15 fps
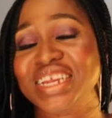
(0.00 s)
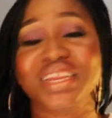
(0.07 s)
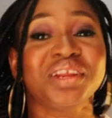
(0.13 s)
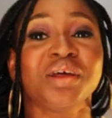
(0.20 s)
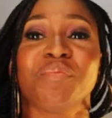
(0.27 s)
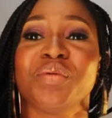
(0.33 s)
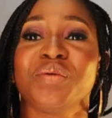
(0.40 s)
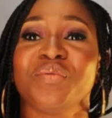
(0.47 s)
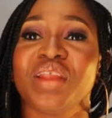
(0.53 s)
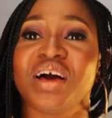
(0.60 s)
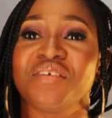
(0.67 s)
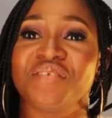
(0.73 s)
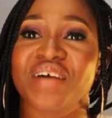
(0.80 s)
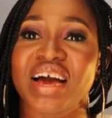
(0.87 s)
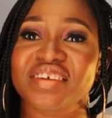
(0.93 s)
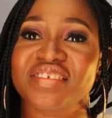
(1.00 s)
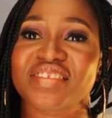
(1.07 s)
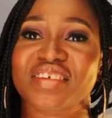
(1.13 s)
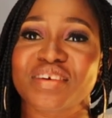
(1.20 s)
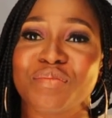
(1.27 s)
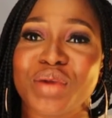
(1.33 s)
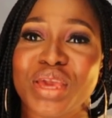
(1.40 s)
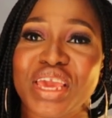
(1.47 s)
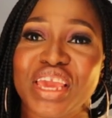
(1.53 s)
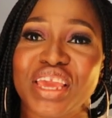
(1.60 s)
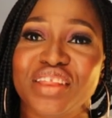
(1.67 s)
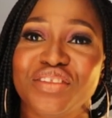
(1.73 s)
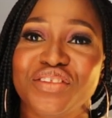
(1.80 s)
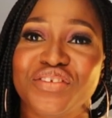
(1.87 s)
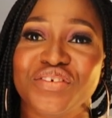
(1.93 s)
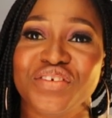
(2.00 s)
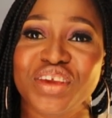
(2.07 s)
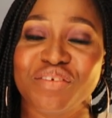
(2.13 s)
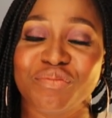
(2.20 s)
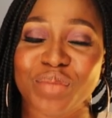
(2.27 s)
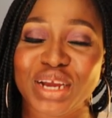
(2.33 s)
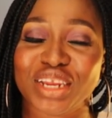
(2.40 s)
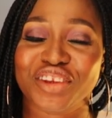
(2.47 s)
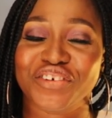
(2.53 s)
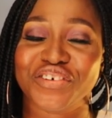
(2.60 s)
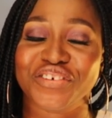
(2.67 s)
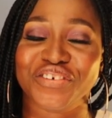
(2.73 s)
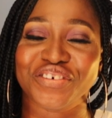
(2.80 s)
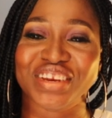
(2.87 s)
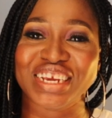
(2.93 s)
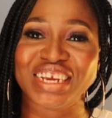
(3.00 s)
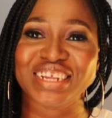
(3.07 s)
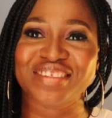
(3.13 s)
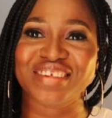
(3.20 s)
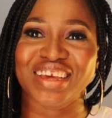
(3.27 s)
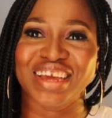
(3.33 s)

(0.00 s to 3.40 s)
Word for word: a lot of people have asked me to give my thought on it.